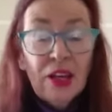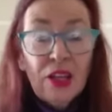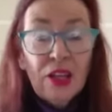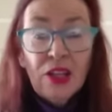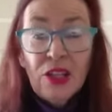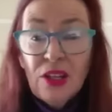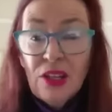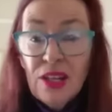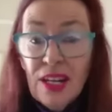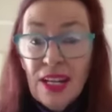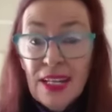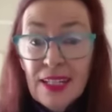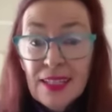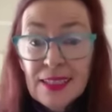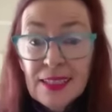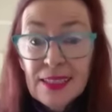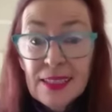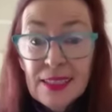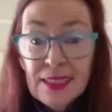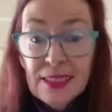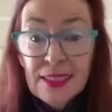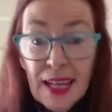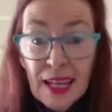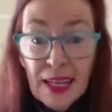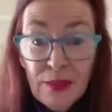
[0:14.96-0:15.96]
need a
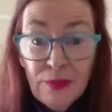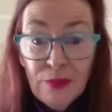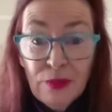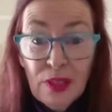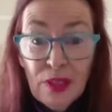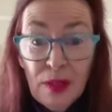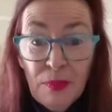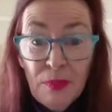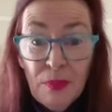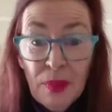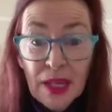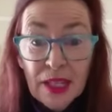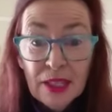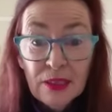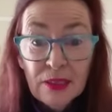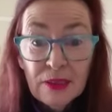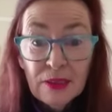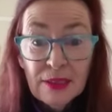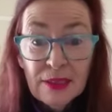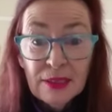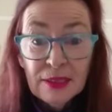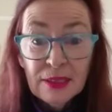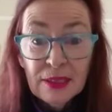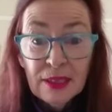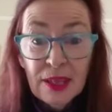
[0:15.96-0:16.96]
safety
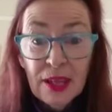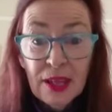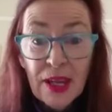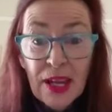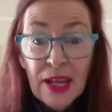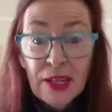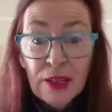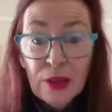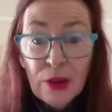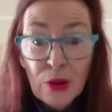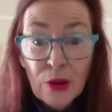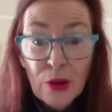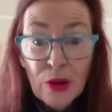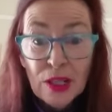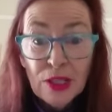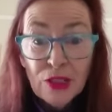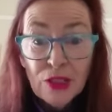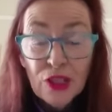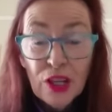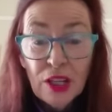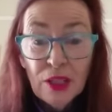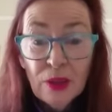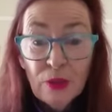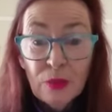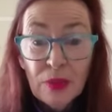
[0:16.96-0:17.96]
belt and a crash
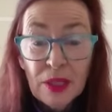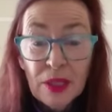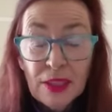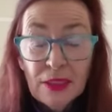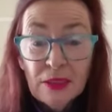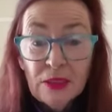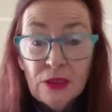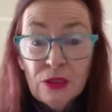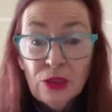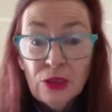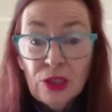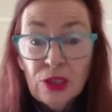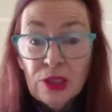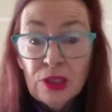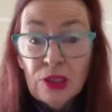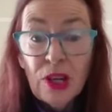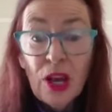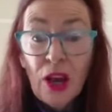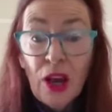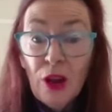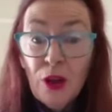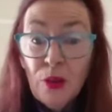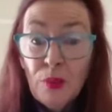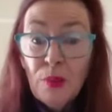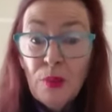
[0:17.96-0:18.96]
helmet just
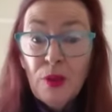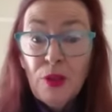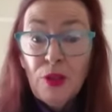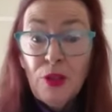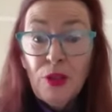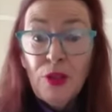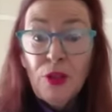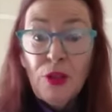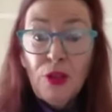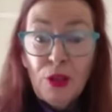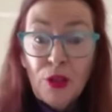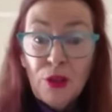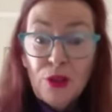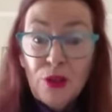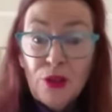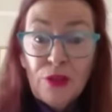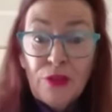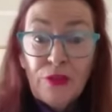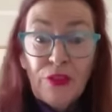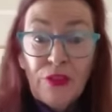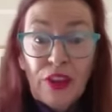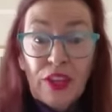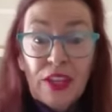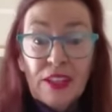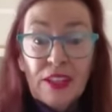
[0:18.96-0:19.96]
to open your news
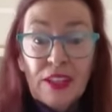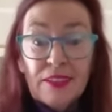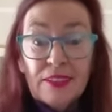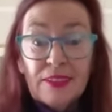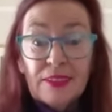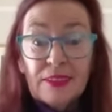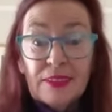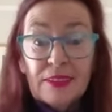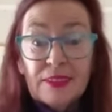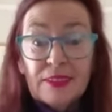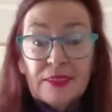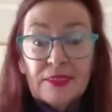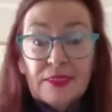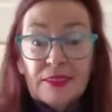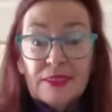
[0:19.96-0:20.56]
feeds.